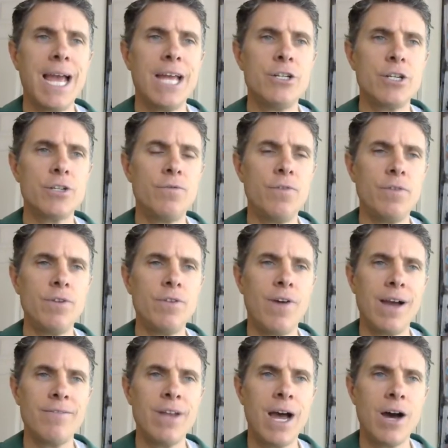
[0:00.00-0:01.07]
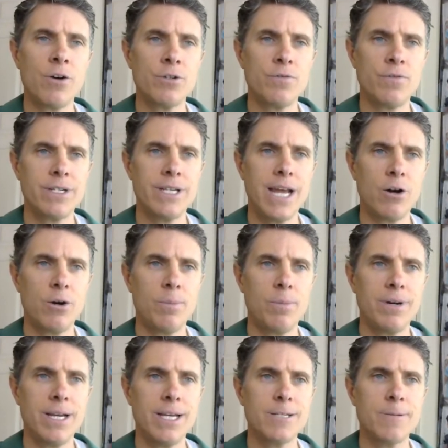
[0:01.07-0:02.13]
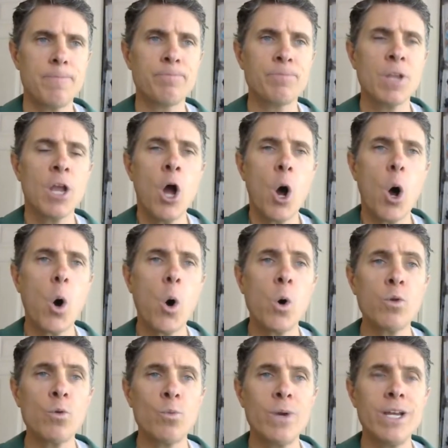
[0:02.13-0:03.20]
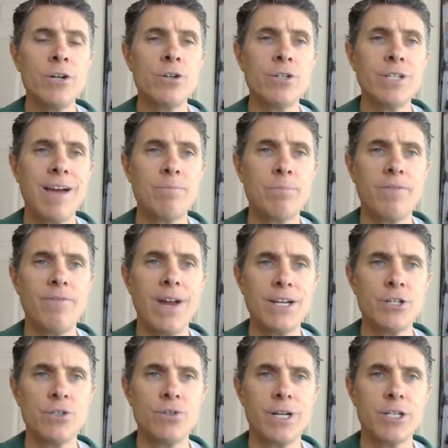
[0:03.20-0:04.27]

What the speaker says: and just $55 for teleplays. All the readers have professional